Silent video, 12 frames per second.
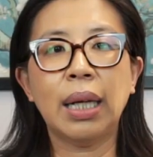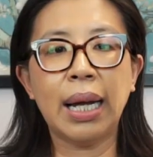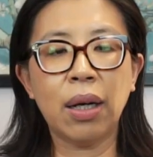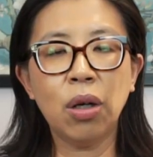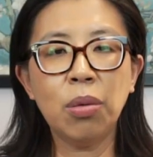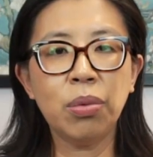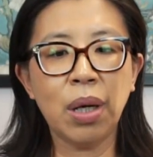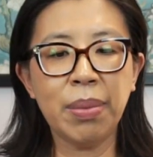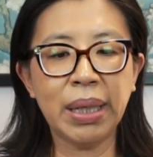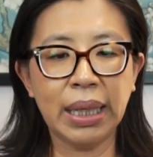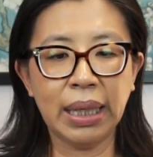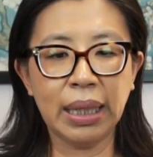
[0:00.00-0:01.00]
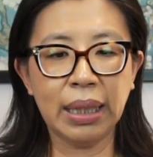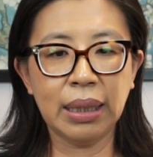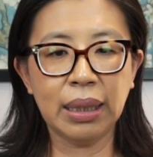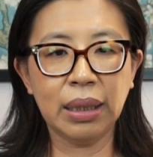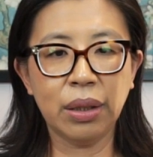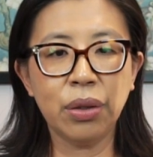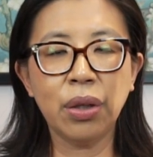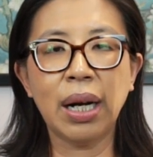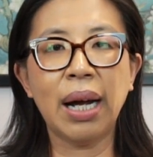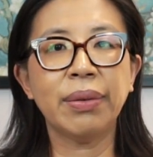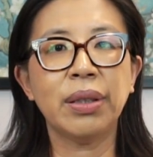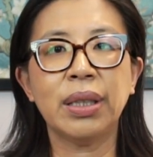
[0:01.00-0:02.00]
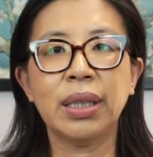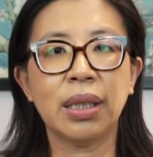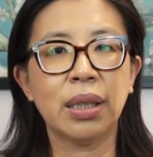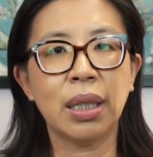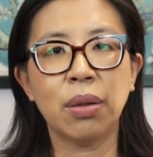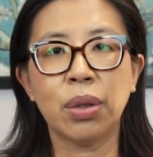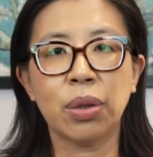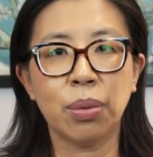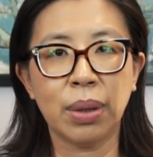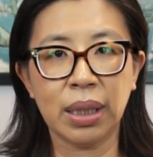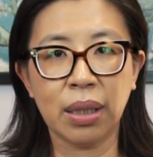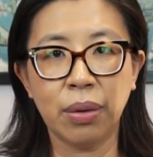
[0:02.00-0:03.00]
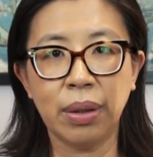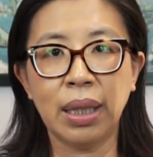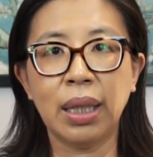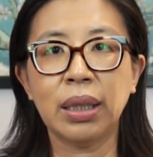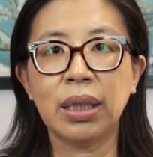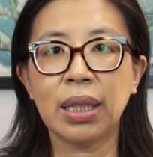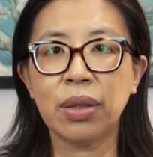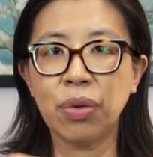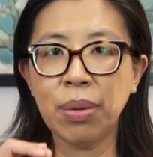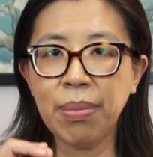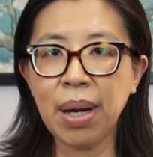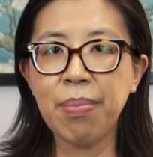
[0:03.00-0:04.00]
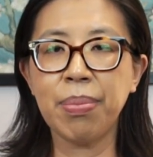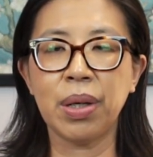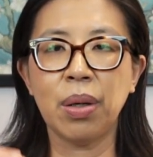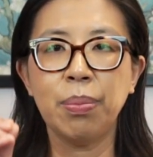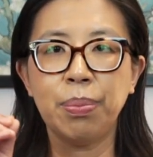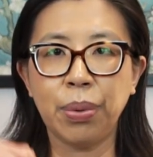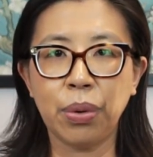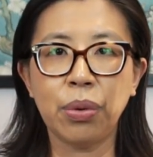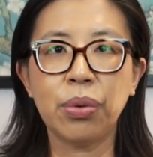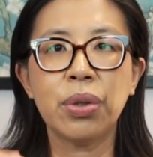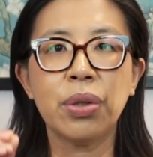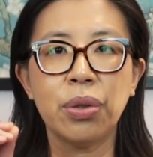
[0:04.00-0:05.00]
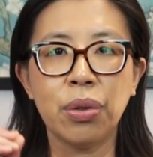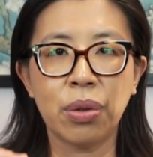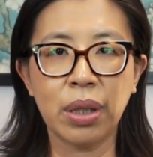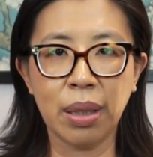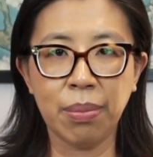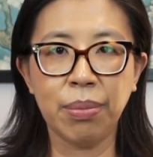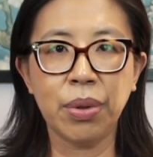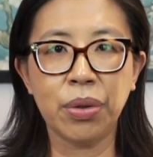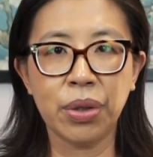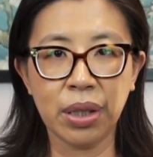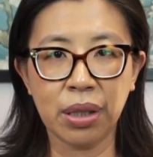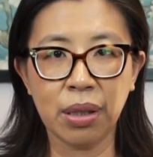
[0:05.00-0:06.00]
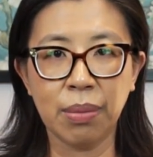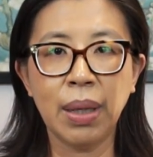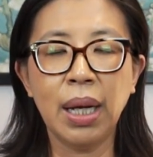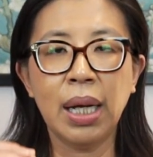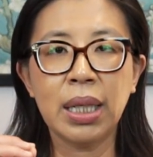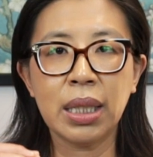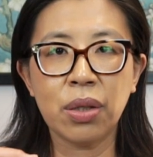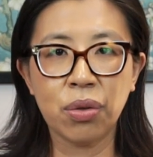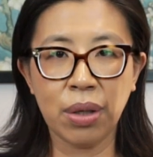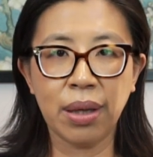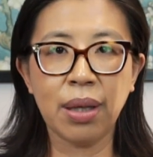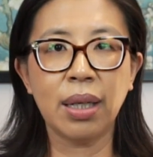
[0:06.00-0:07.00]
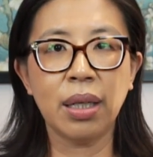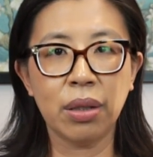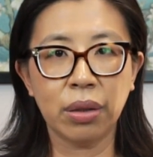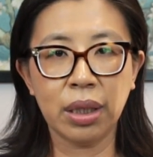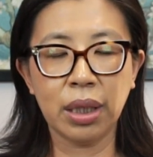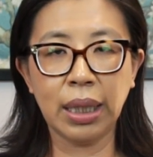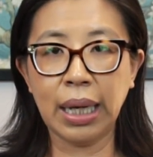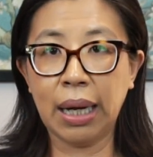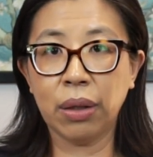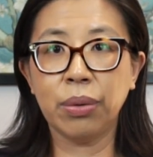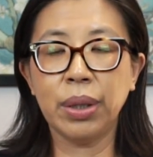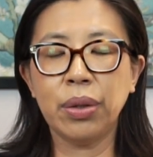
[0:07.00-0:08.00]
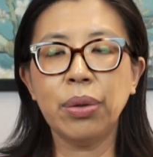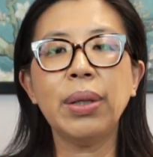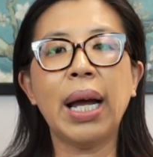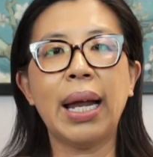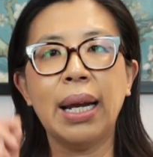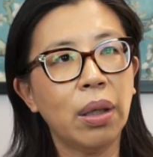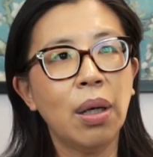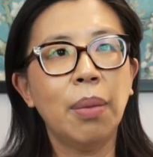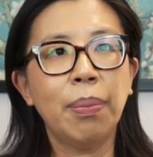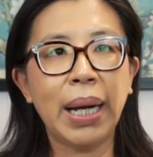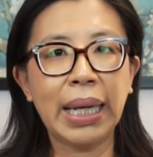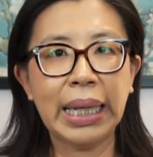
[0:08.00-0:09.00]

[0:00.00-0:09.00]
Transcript: At home remedy, you don't have to distinguish what's going on. Just remember, boost your immune system, strengthen your qi. How do we do that? By